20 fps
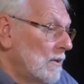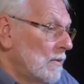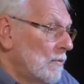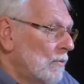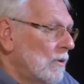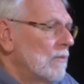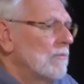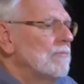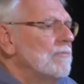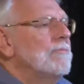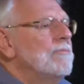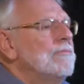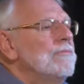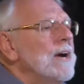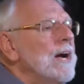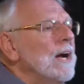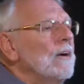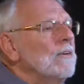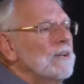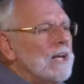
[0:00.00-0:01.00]
We're
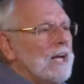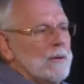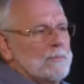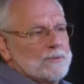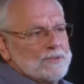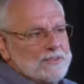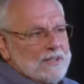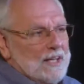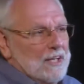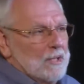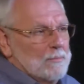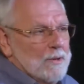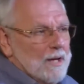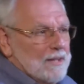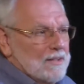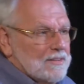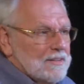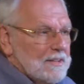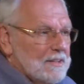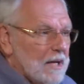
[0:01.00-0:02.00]
very upset
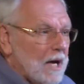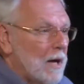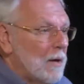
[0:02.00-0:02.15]
about the